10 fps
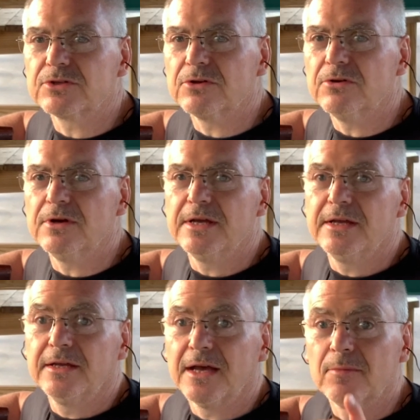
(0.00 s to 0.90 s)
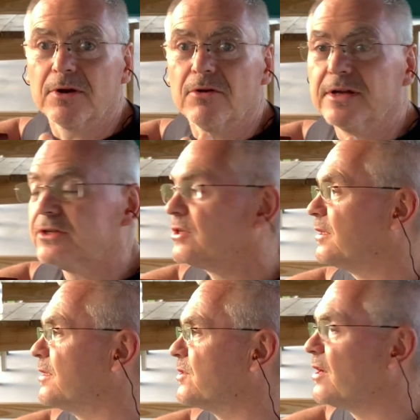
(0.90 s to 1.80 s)
So I'm going to go ahead and shut
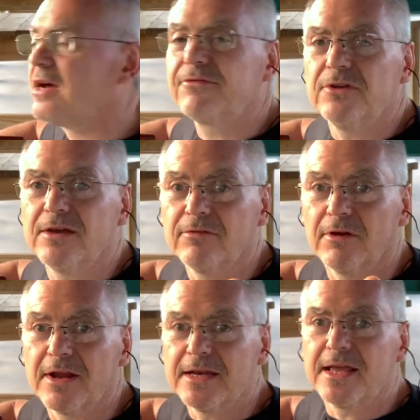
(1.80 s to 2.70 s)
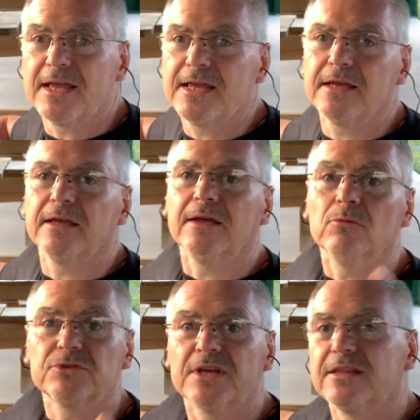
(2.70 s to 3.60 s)
this off. You have a great day, and we'll
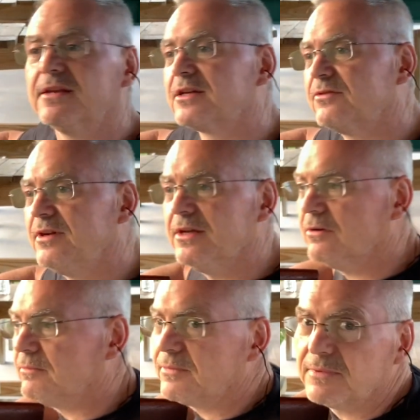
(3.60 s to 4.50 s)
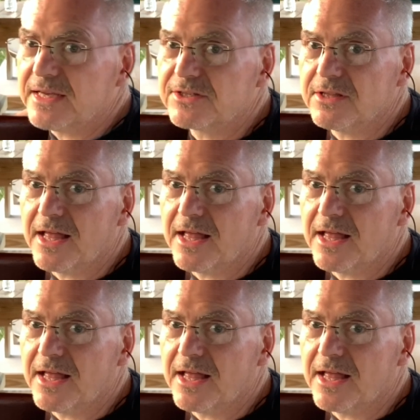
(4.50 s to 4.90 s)
see you on the next video. Thanks a